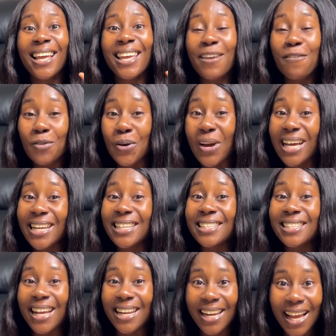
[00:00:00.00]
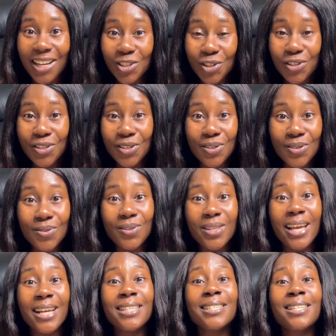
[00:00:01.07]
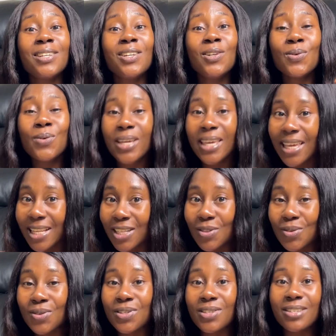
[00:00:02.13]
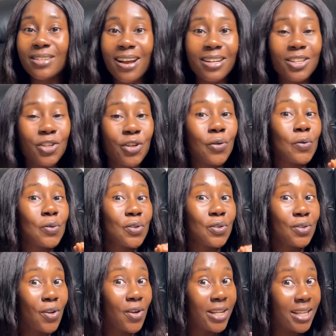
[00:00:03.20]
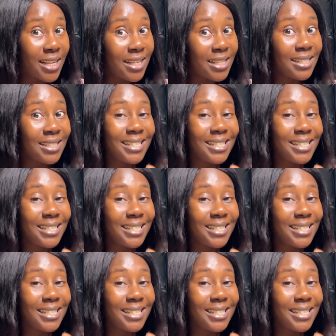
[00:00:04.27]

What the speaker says: If you are an international student looking to start your studies